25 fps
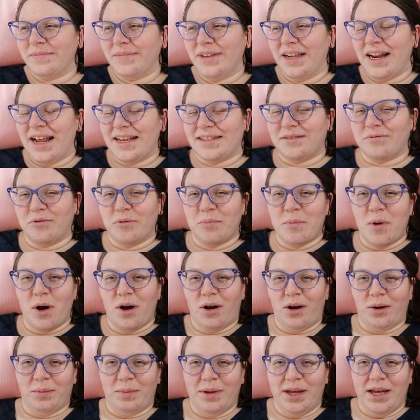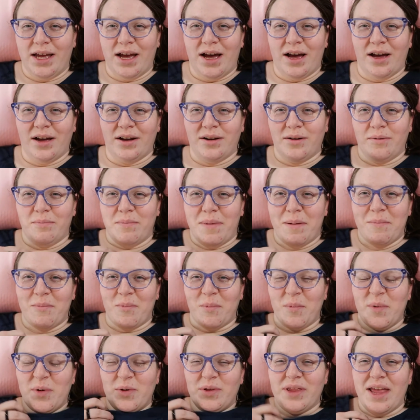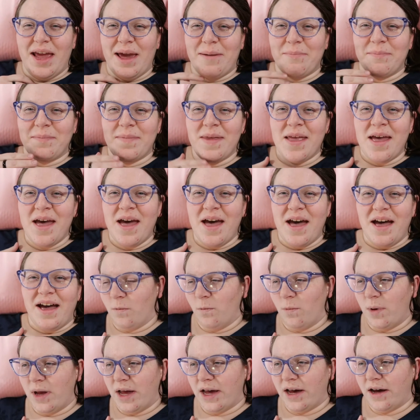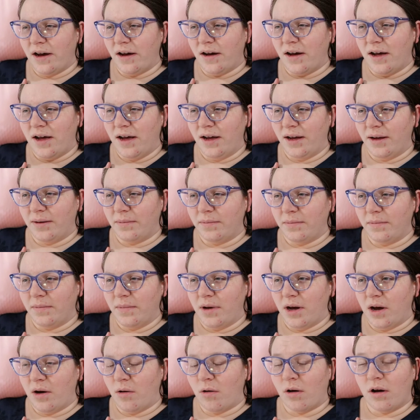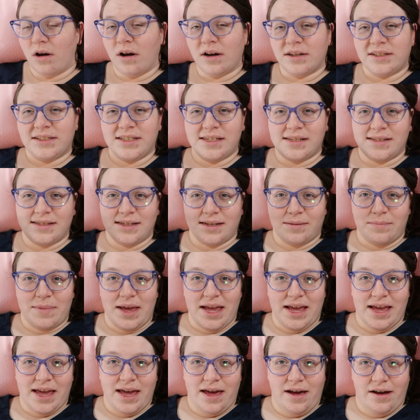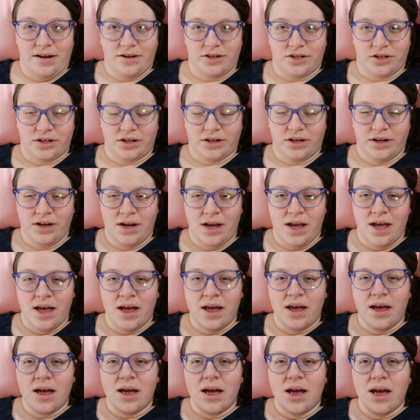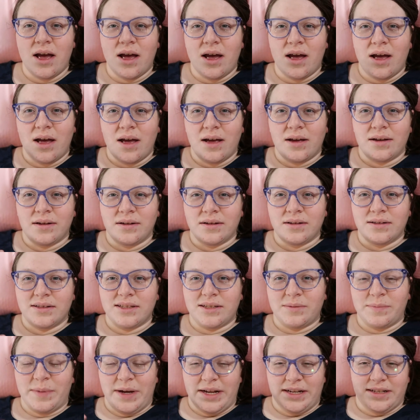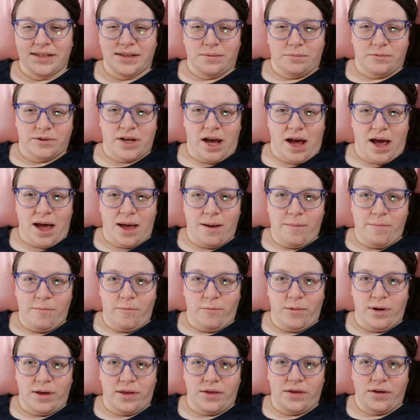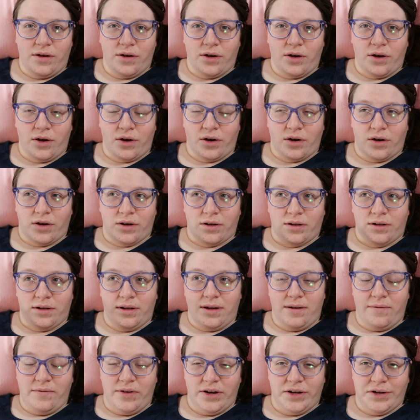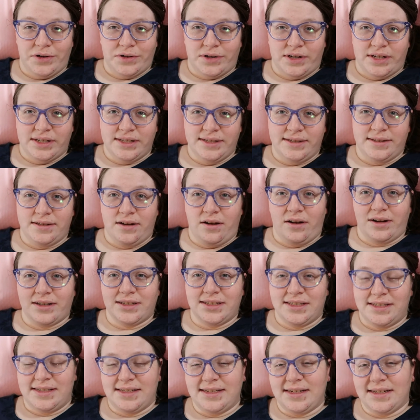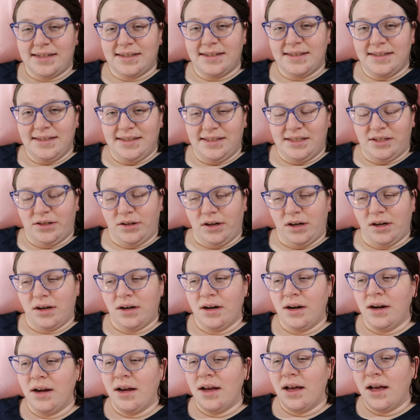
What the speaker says: has a remarkably unmemorable name, where our autistic main character spends some time with her love interest's autistic sister.